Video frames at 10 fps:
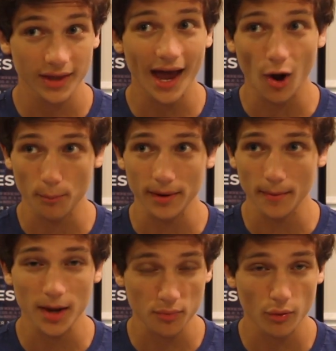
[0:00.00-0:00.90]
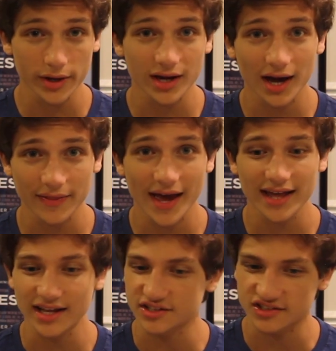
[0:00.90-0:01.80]
helping my point on
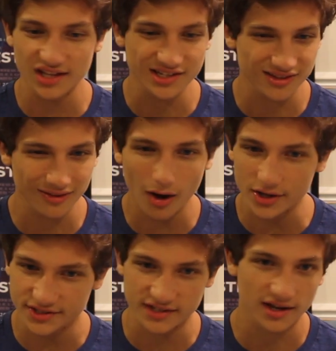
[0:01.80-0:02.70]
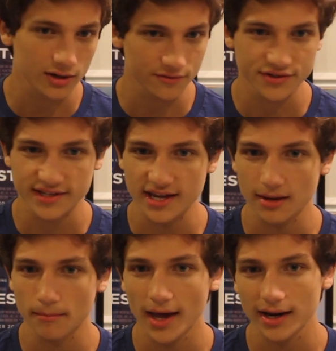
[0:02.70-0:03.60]
that. It's lost a ton of
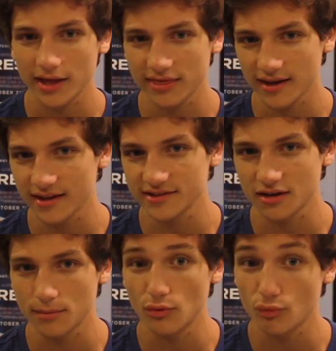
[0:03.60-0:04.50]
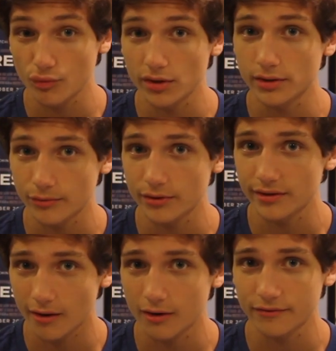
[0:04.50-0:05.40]
steam, and I think it's going to be really,
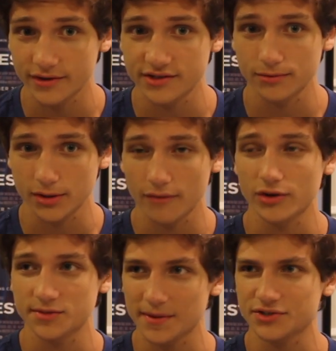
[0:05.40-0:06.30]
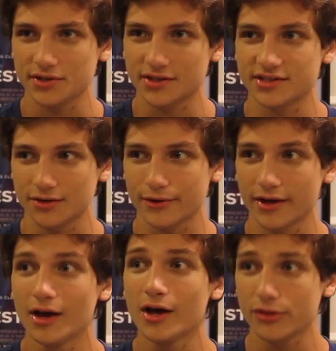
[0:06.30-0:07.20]
really hard for this to recover, especially
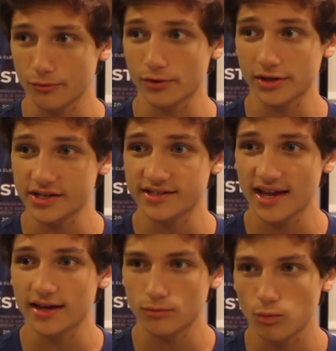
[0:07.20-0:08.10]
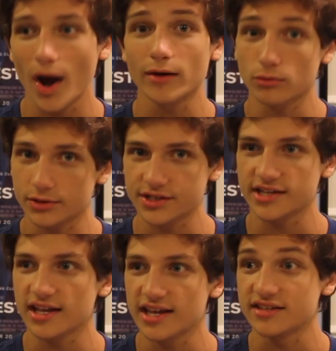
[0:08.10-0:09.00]
considering the release date, wide release
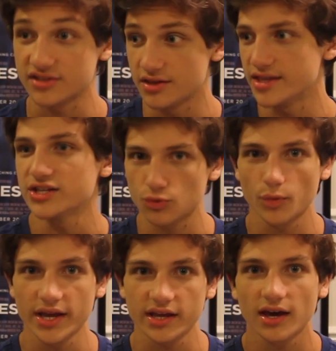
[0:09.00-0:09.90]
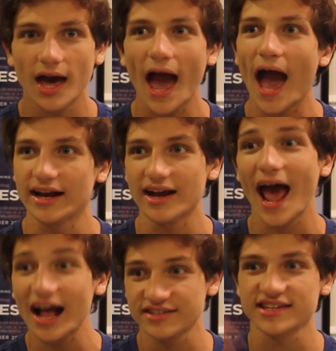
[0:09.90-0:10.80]
date, is this week, and it
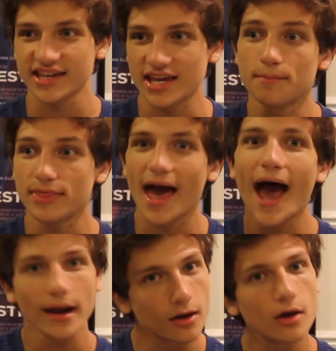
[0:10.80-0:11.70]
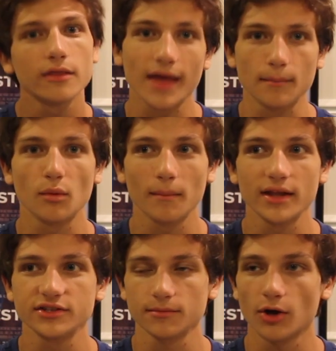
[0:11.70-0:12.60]
has to keep that
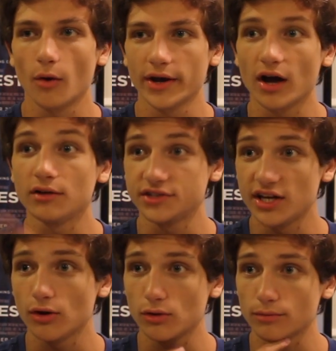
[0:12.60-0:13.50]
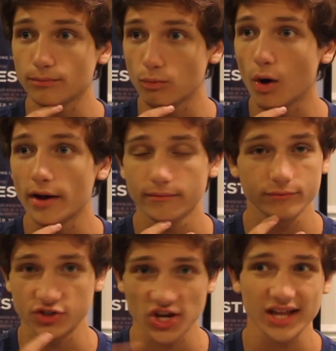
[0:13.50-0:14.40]
momentum going until, what,
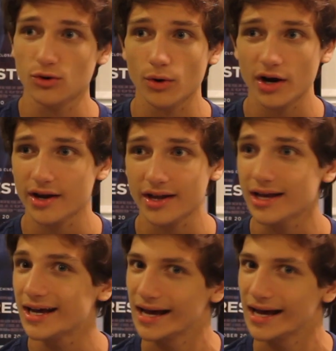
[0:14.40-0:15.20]
January?